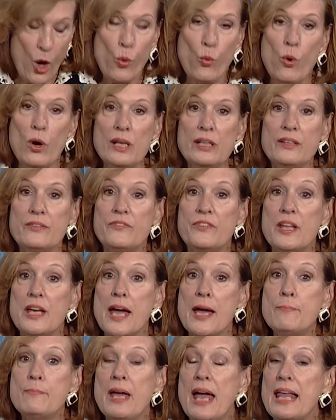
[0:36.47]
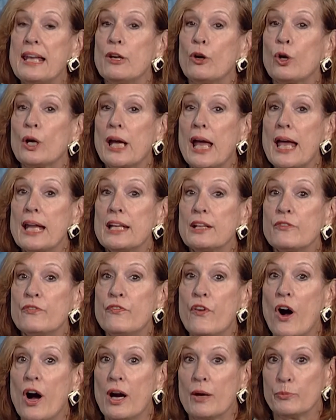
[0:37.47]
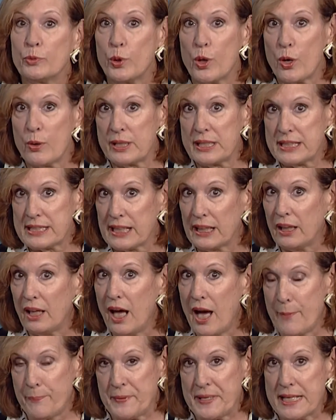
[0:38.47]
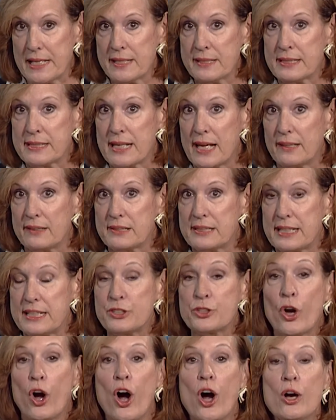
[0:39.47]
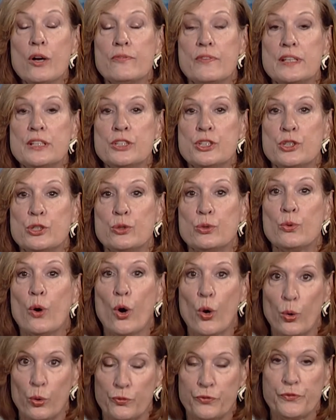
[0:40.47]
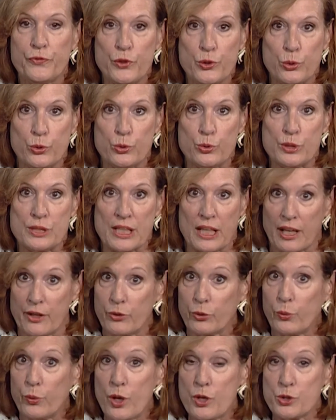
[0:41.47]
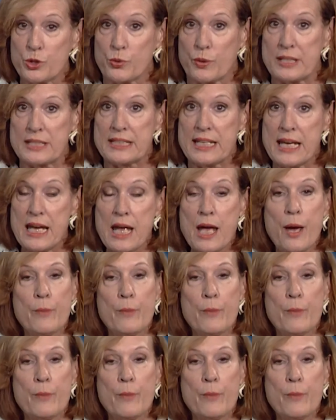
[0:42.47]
One of them, an organic farm growing tilapia, sells its harvest to Whole Foods and other groceries.